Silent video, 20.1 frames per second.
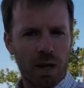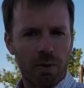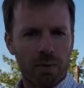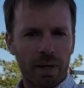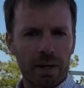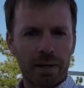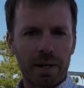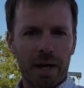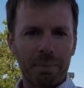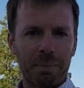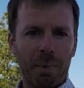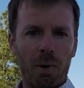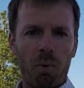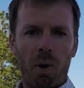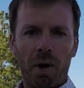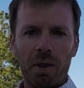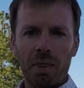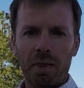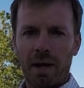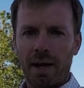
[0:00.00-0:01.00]
We're going to talk about
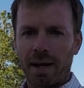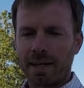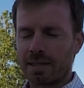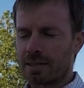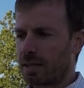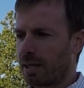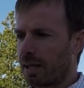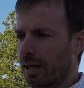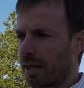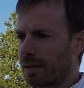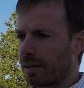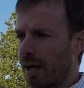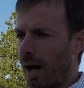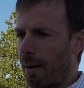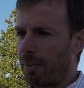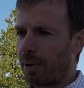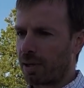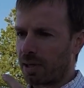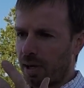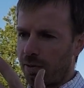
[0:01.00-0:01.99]
one last
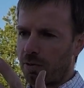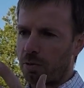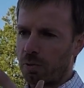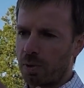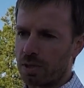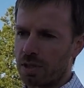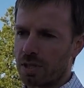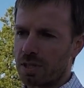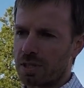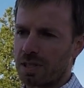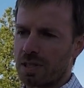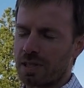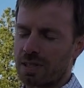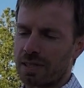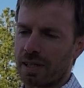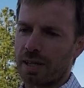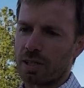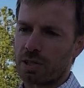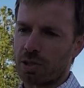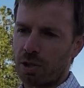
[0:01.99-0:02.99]
topic after we just
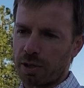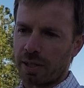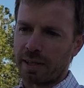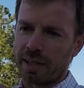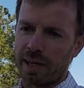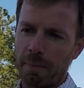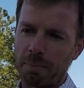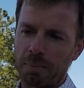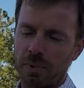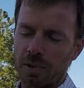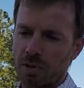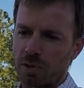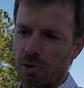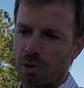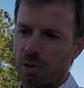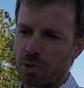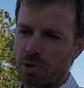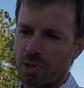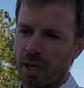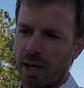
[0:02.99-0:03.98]
discussed hooking up this
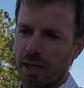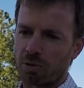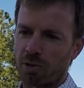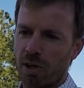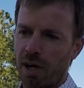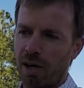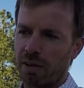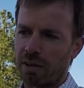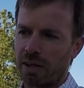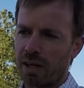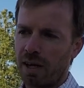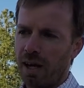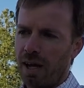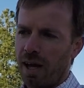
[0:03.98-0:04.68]
gooseneck trailer,